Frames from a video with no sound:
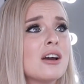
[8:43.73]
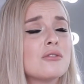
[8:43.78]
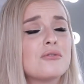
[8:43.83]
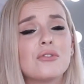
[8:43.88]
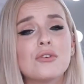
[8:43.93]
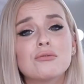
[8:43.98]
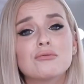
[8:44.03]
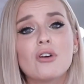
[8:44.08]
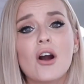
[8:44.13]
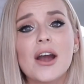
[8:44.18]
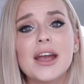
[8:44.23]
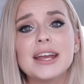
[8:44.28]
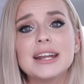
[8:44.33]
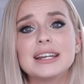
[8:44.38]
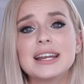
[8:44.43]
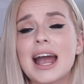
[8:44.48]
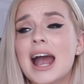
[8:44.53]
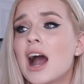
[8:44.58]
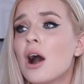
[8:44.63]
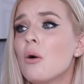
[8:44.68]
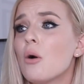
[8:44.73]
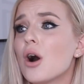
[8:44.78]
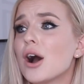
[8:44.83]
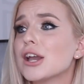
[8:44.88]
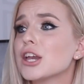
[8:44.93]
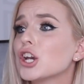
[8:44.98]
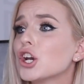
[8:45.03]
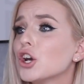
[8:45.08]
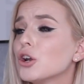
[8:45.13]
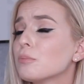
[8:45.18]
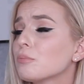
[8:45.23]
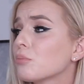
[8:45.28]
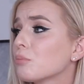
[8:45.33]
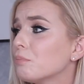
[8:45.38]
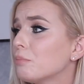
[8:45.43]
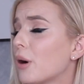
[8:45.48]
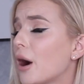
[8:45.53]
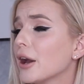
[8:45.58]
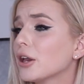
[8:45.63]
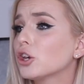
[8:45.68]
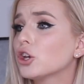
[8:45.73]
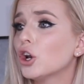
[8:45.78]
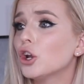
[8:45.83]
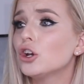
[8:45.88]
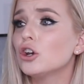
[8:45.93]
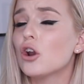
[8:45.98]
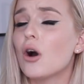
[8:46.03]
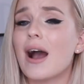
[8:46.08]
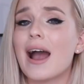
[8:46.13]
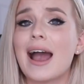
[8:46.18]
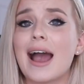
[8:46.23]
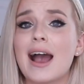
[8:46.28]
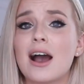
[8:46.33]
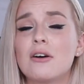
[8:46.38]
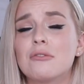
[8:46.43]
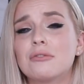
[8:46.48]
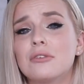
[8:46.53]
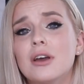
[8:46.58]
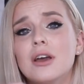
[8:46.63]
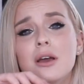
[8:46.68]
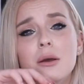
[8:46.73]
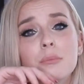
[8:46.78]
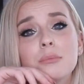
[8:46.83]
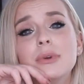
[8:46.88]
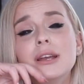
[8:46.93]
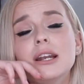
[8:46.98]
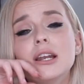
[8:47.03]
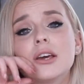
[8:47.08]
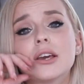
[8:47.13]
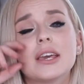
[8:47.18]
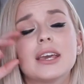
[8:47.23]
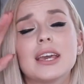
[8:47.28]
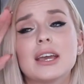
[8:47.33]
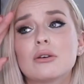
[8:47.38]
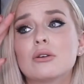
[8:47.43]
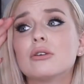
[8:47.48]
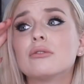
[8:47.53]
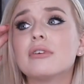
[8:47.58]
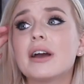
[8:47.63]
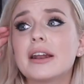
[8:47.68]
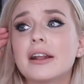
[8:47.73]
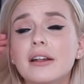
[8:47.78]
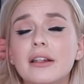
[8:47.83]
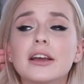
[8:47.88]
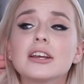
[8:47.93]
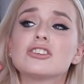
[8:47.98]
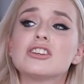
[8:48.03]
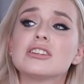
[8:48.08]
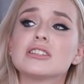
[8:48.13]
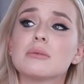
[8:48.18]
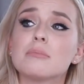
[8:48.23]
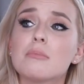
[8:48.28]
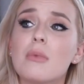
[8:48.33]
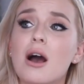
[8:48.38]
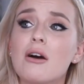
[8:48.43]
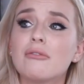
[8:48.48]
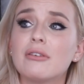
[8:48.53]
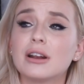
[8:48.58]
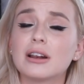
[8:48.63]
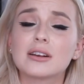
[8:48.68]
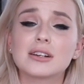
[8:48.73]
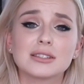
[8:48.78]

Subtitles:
For right now, I could not have me looking at Ravenna like she's a muffin,